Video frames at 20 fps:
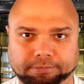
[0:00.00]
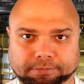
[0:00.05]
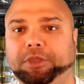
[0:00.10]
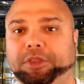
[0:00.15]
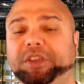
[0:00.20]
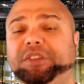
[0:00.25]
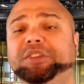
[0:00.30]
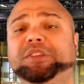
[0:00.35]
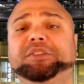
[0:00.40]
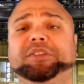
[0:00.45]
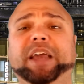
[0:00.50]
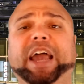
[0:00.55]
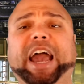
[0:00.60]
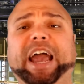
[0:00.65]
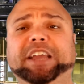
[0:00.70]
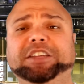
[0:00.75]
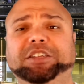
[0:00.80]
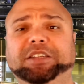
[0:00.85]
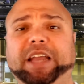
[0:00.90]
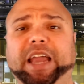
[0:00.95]
This is a
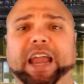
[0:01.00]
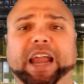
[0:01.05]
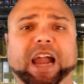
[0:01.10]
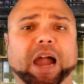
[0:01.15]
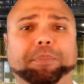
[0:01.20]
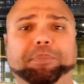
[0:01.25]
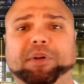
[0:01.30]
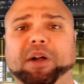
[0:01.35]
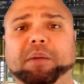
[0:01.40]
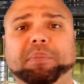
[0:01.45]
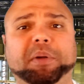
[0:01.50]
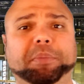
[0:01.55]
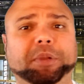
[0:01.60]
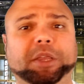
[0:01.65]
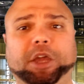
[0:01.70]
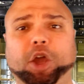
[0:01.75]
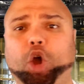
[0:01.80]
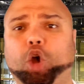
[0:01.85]
hashtag I probably